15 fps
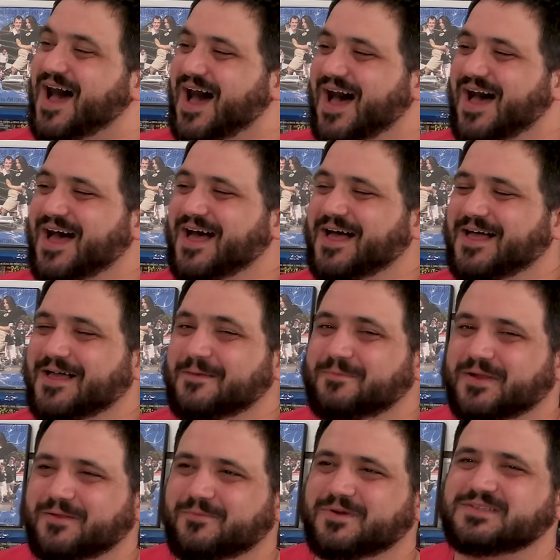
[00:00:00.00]
But
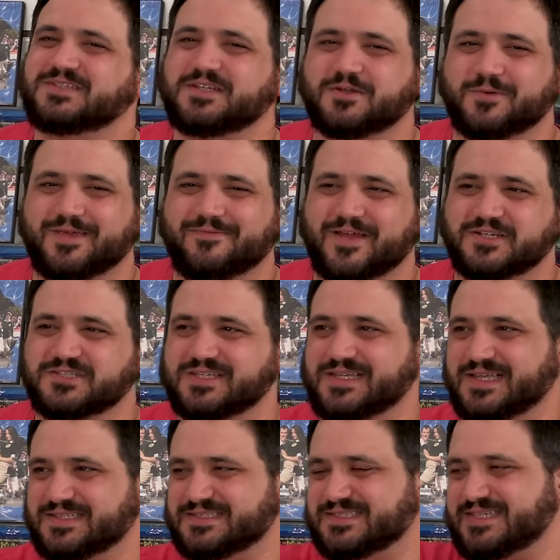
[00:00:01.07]
what does he do? He
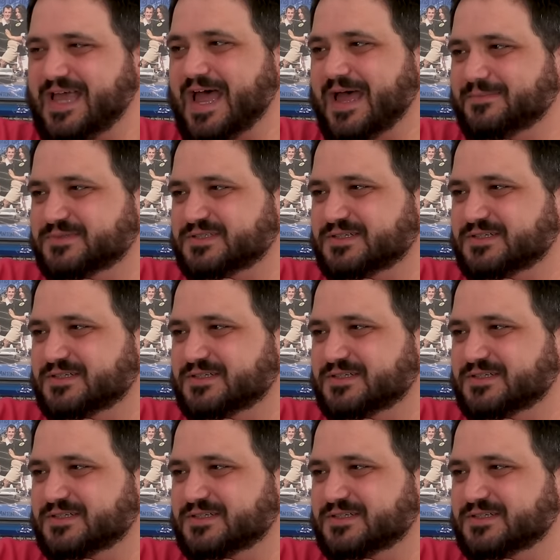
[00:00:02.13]
eventually like stabs